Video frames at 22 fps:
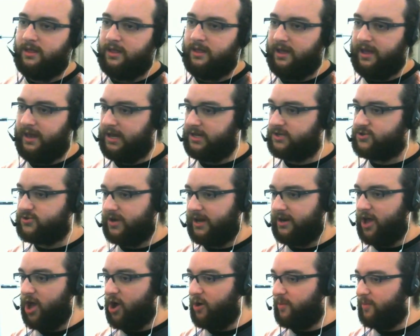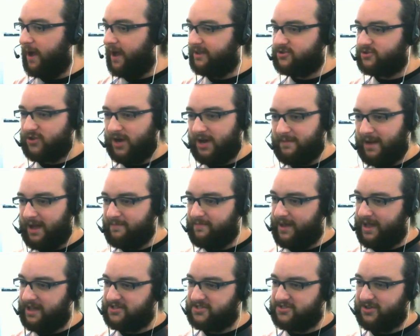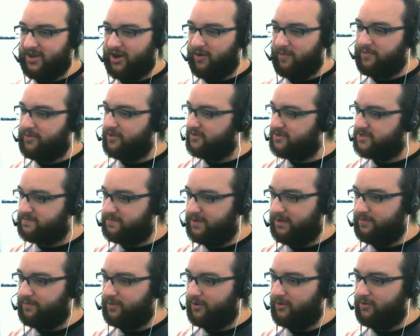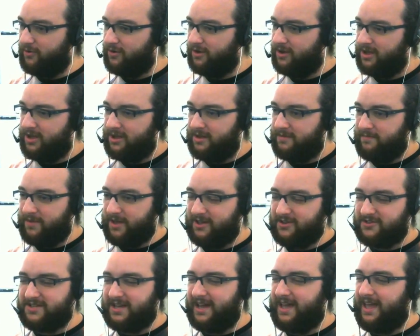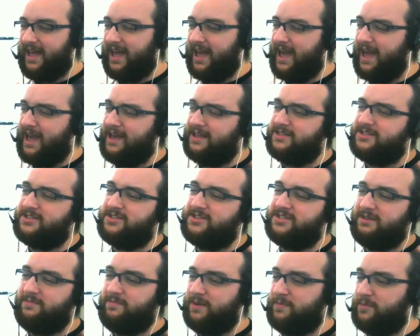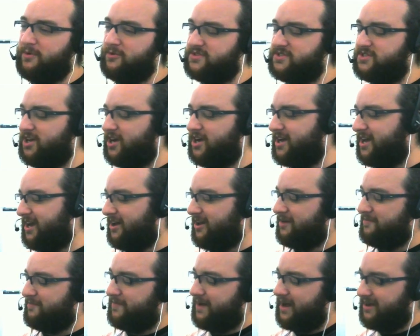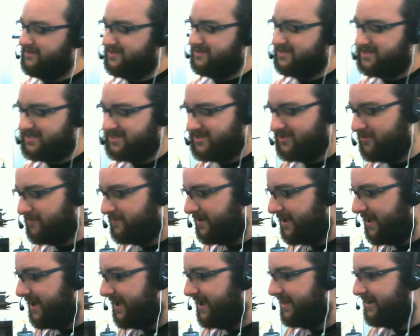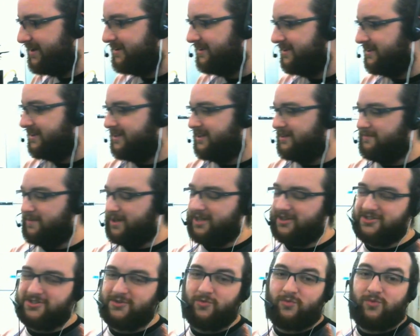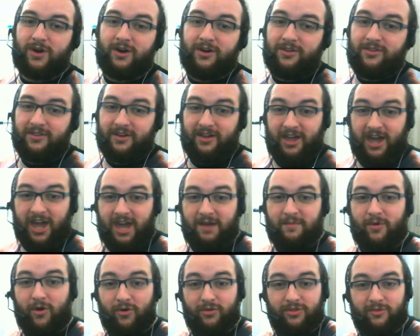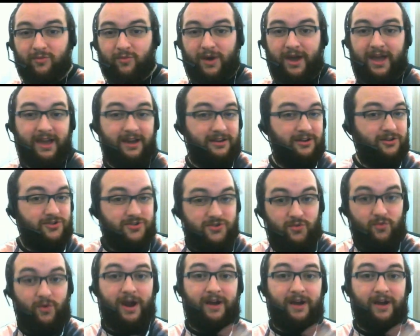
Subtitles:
and I try to help. I try my best to help those people because I hate to see people stuck out of bounds so bad. Because you run the game all the way and you do